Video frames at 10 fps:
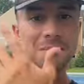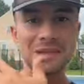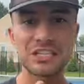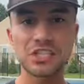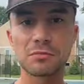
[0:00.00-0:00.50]
You want
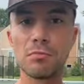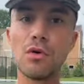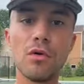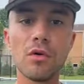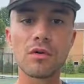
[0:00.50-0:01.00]
to be
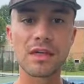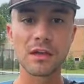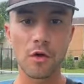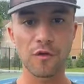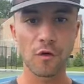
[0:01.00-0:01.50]
smooth
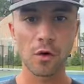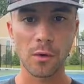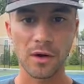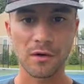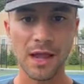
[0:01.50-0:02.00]
and go
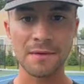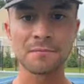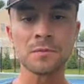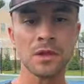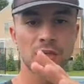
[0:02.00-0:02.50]
forward, right?